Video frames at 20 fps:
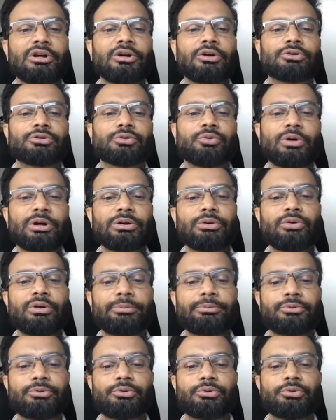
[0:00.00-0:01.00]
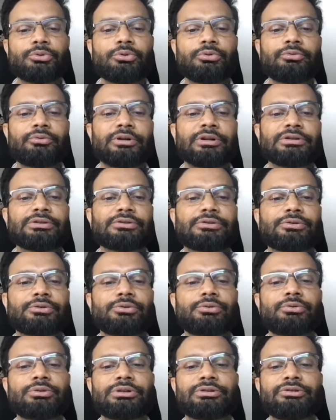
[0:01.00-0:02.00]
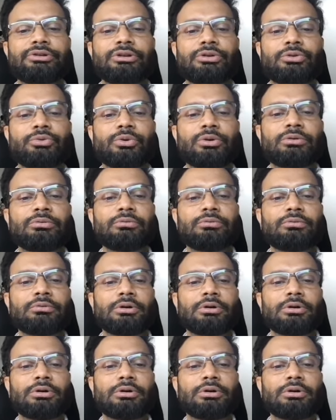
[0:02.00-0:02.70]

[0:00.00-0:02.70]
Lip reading: So what you have to do, first you create one